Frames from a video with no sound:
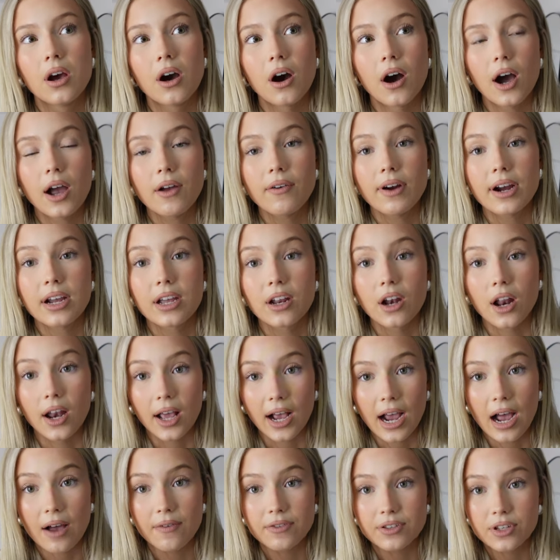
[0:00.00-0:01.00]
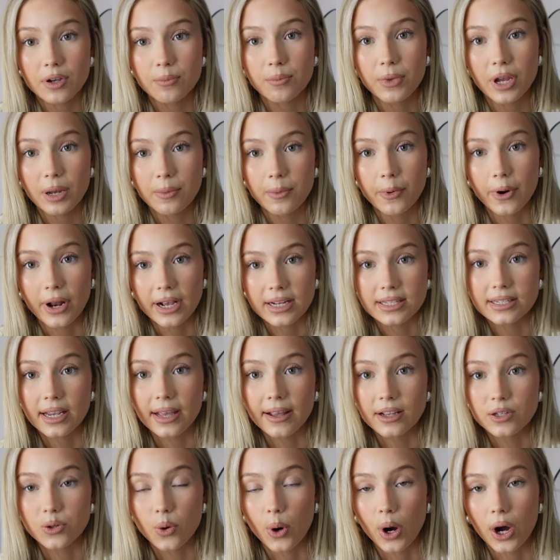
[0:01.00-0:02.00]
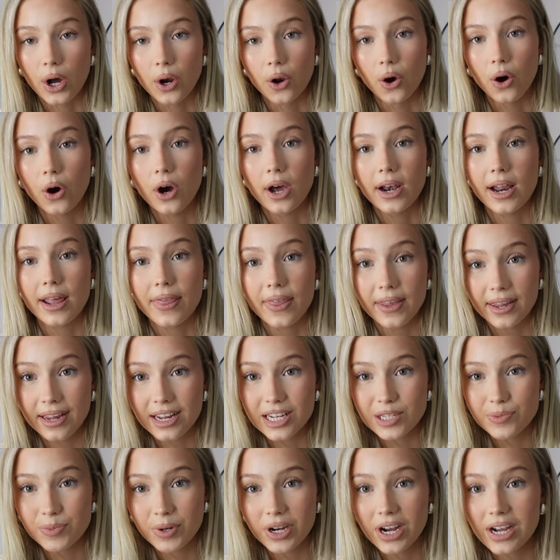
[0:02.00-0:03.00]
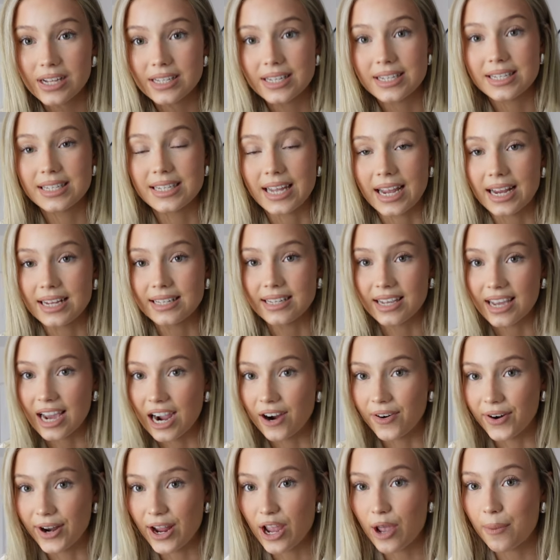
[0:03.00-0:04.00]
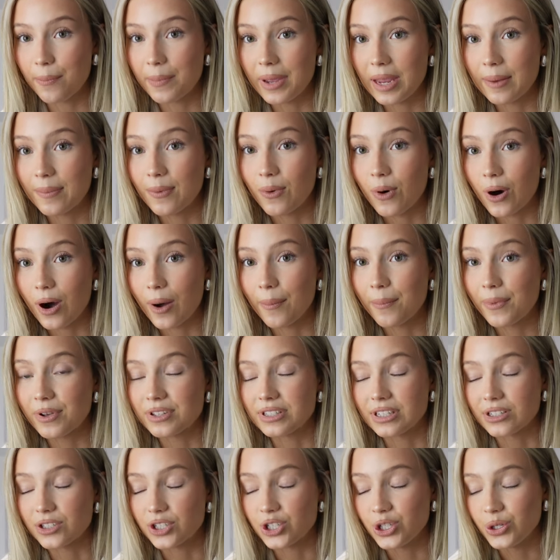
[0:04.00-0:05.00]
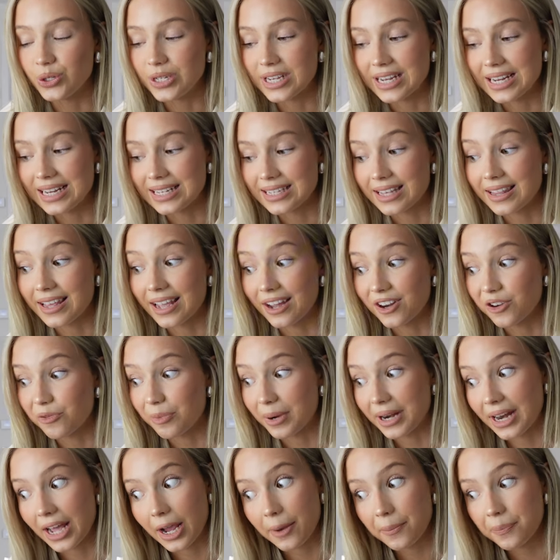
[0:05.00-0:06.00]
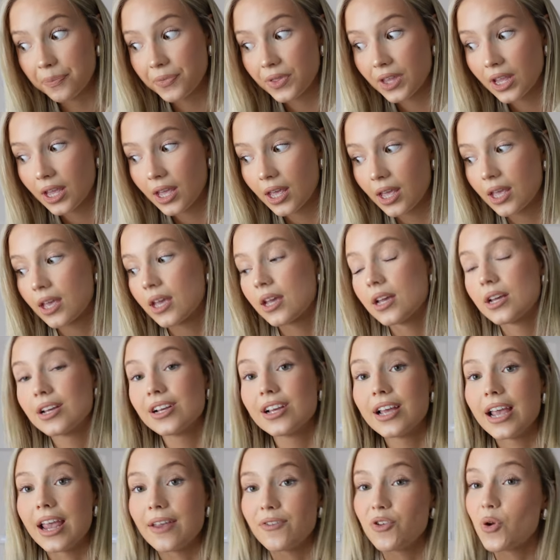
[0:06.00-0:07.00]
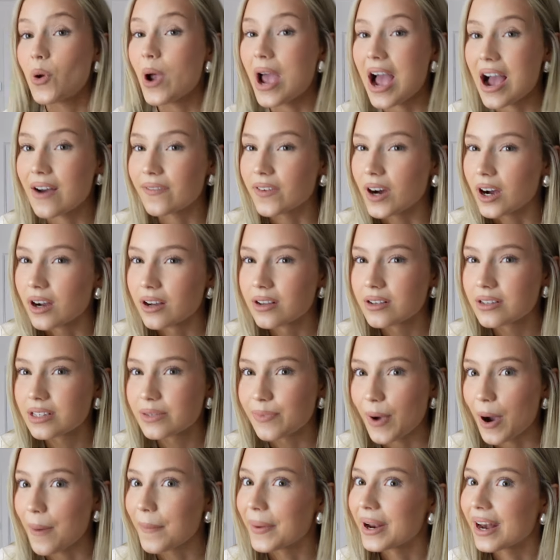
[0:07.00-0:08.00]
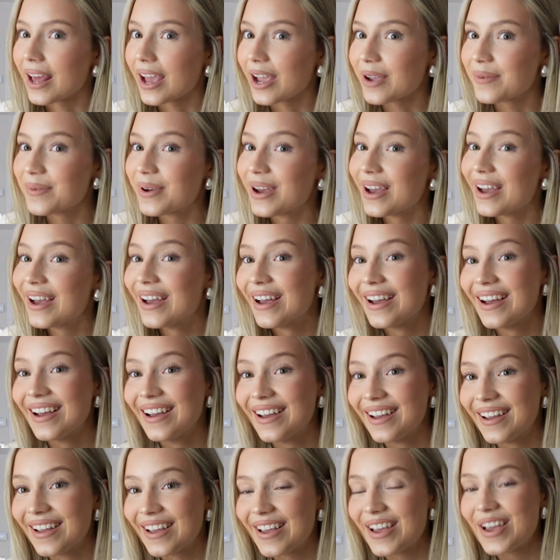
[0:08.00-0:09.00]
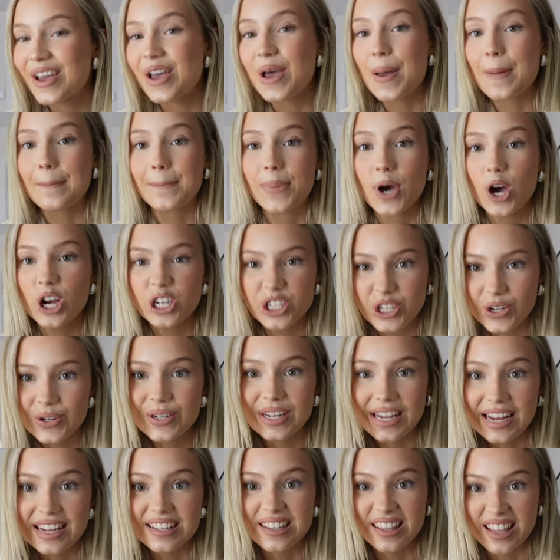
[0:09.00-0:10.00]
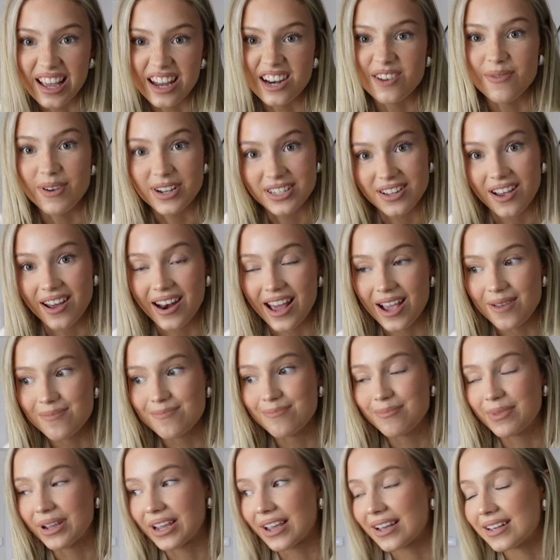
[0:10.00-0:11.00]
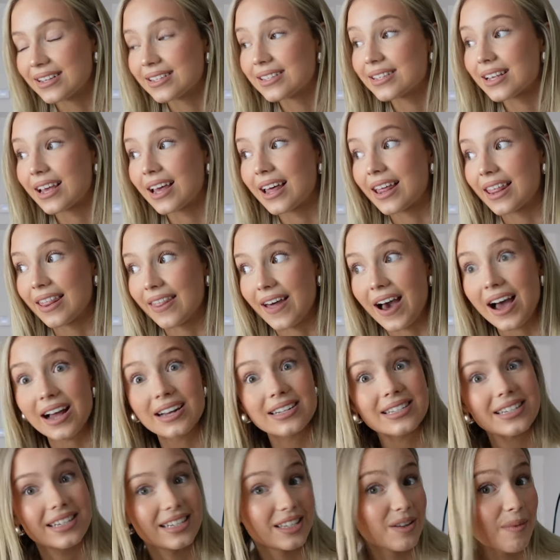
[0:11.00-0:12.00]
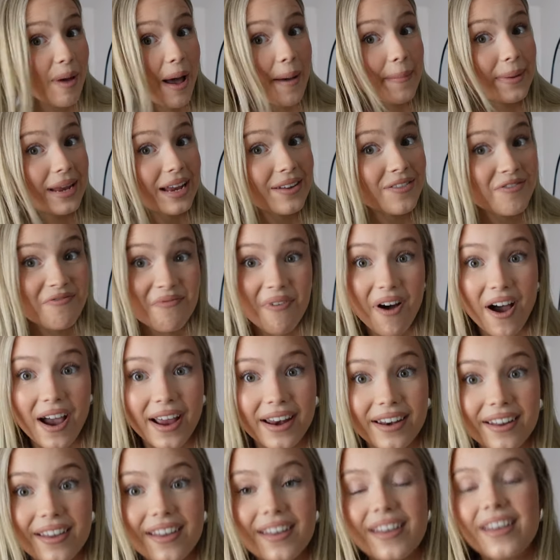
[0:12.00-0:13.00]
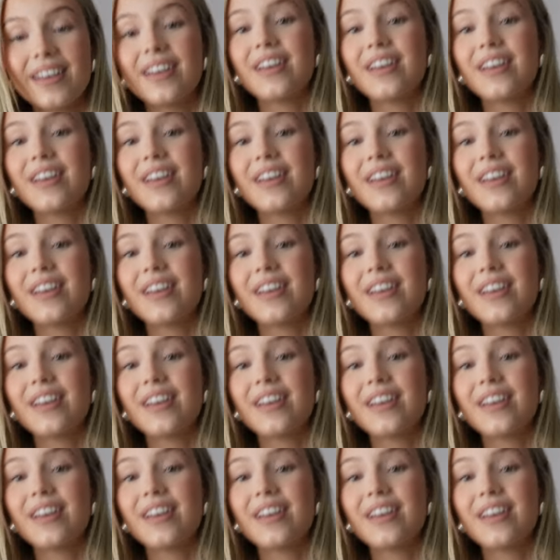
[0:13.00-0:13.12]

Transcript: I reckon, and I have some people like say this quite a lot, and I think it's because it's Daisy Harriet and people aren't putting 2 T's at the end of my name. If you ever spell my name, put 2 T's at the end of my surname, because that is a pet peeve of mine.